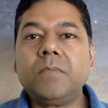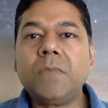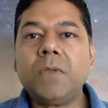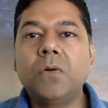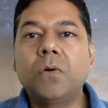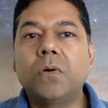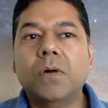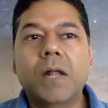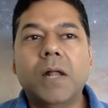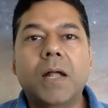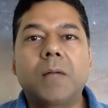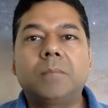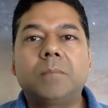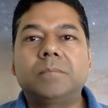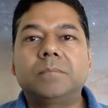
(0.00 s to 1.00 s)
or
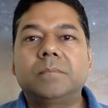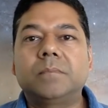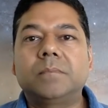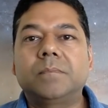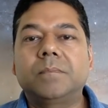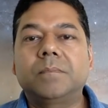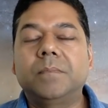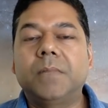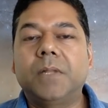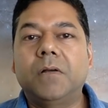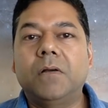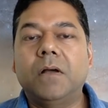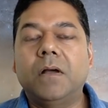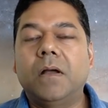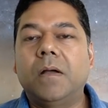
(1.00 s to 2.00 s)

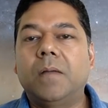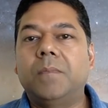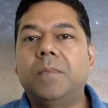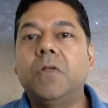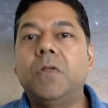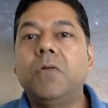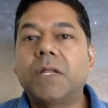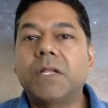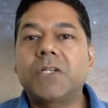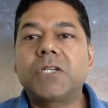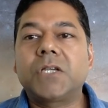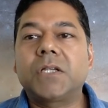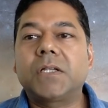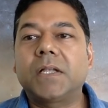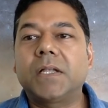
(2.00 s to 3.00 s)
no other
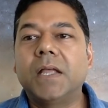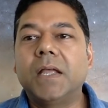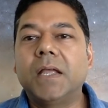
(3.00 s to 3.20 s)
children.